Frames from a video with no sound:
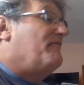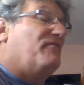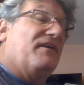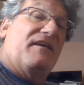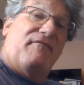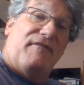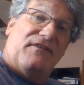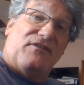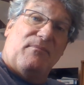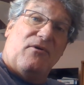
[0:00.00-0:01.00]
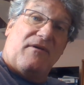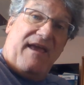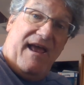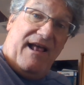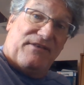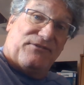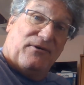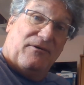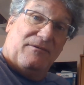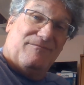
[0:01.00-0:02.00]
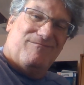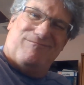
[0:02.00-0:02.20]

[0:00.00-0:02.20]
of the invisible castle.